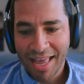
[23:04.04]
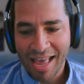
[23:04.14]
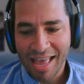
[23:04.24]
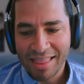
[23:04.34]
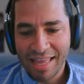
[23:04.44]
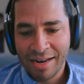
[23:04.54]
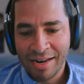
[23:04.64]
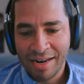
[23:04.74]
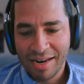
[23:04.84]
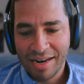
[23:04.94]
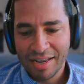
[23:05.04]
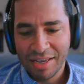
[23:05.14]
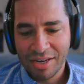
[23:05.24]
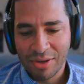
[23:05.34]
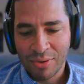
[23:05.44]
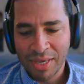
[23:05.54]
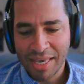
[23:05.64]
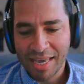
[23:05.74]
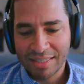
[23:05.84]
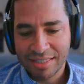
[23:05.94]
and then he
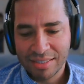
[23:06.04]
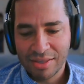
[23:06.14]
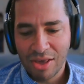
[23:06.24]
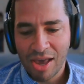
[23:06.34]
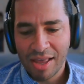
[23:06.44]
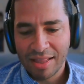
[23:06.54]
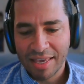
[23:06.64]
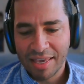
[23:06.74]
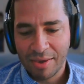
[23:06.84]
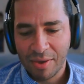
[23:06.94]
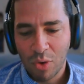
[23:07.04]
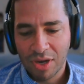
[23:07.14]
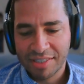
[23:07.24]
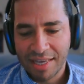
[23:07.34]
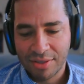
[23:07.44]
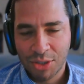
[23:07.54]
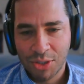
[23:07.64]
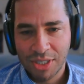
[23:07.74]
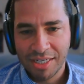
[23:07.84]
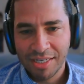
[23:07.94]
gets this thought, like he walks down the
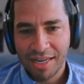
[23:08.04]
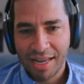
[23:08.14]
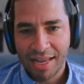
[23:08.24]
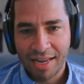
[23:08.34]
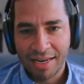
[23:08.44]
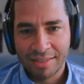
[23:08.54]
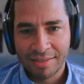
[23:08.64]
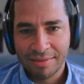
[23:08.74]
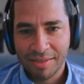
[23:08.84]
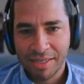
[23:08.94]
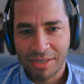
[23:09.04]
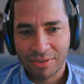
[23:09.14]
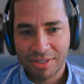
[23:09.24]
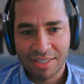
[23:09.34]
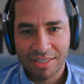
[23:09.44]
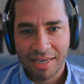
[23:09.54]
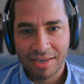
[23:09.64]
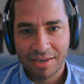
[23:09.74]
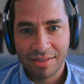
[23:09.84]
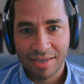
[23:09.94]
street and sees like
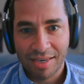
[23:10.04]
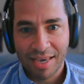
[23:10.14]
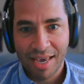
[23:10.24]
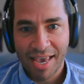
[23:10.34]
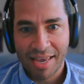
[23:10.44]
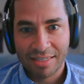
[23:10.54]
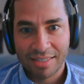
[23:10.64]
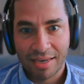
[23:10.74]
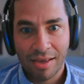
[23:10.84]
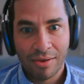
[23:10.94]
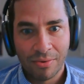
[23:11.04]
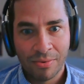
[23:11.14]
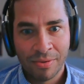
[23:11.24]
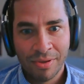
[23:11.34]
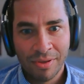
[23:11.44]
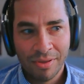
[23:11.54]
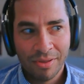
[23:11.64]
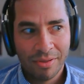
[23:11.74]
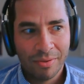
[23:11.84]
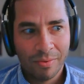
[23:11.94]
a good looking guy, and he's like, oh,
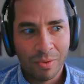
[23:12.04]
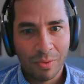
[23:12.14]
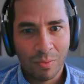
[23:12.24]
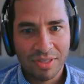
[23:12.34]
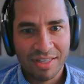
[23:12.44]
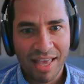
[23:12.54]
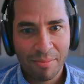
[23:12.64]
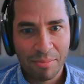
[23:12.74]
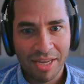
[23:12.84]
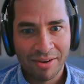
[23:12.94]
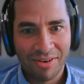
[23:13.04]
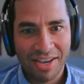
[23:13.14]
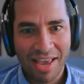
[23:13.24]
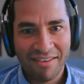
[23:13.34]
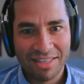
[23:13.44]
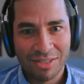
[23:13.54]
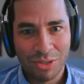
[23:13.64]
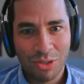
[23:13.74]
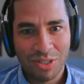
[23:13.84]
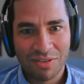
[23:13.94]
what did that mean, right? You have this
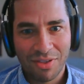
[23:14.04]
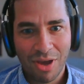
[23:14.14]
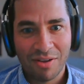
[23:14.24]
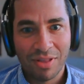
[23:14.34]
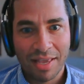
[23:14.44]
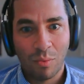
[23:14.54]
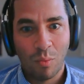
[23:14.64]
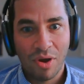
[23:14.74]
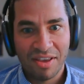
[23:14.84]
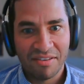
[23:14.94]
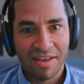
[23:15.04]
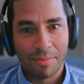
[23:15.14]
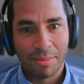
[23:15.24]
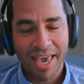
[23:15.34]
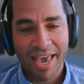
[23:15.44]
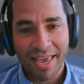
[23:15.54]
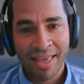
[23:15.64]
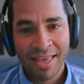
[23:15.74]
intrusive thought of like, what if I'm gay?